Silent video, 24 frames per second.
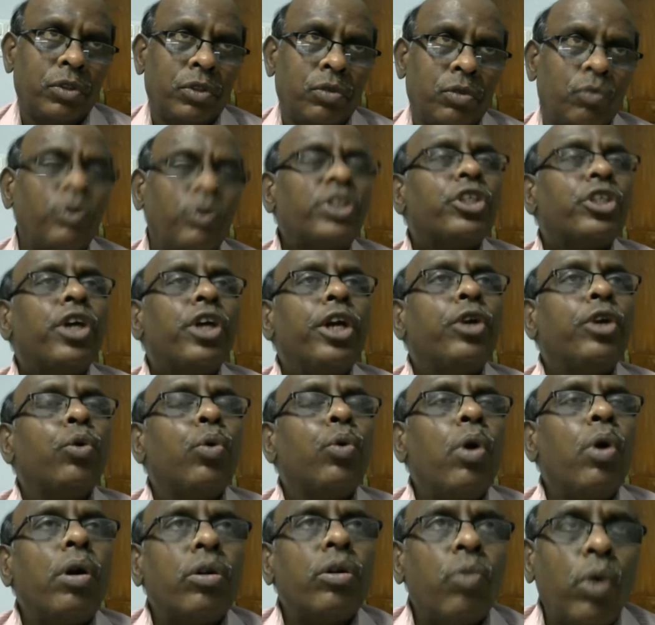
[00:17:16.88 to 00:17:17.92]
which I do
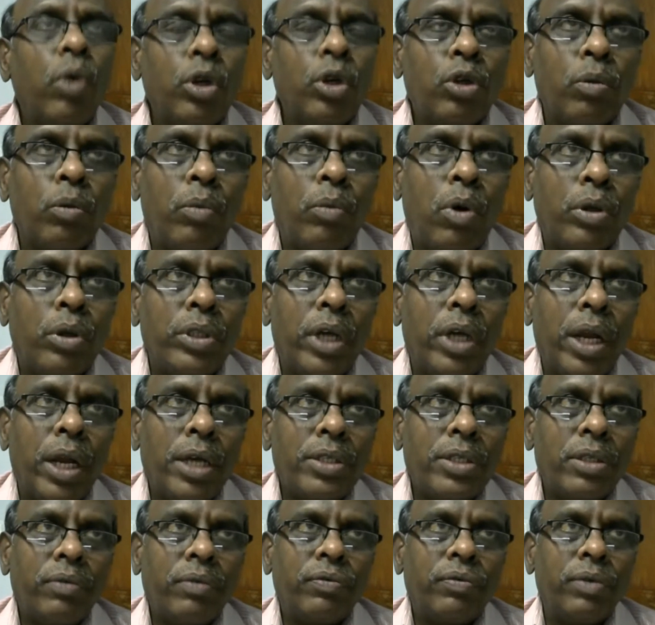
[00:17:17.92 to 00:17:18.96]
not want to bother
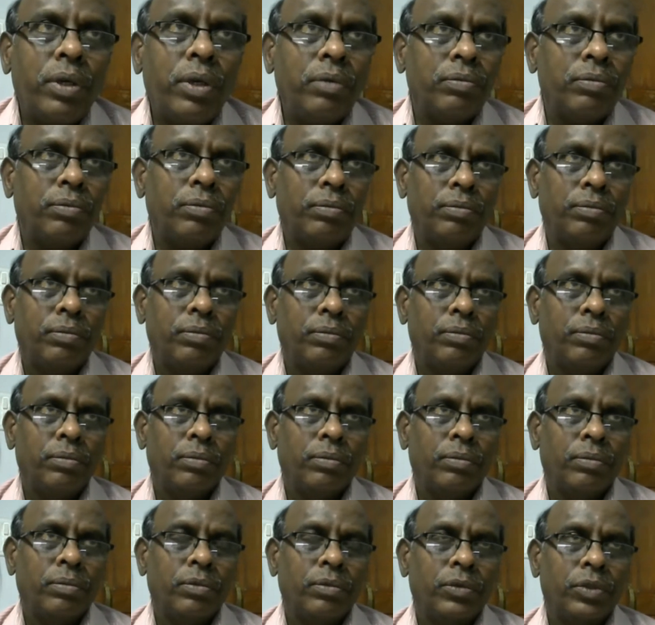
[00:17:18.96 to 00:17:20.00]
as of now.
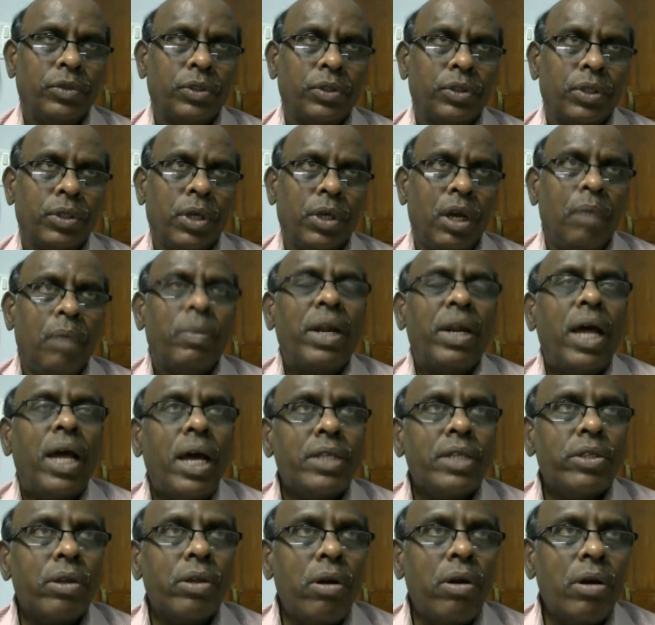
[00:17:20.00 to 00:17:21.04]
But
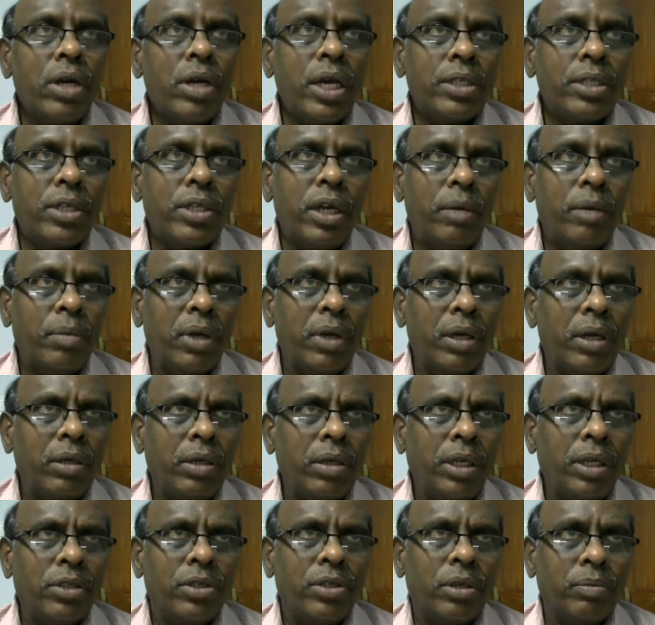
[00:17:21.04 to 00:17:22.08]
as long as I am
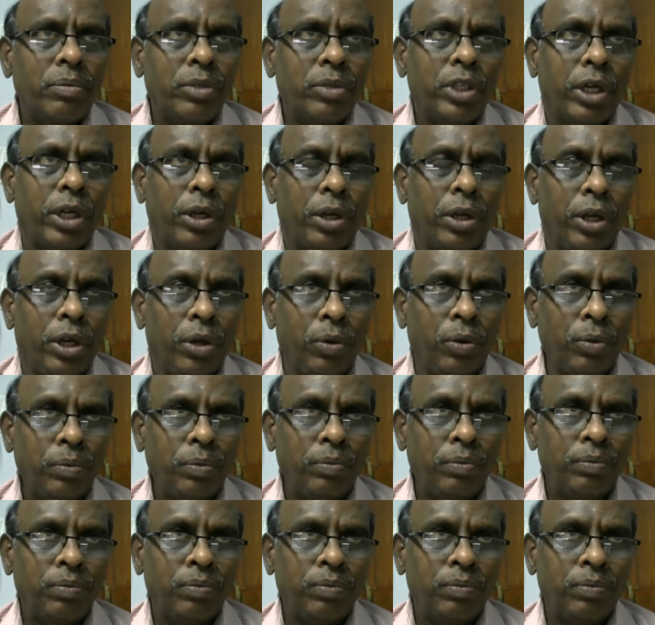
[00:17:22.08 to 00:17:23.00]
learning something new,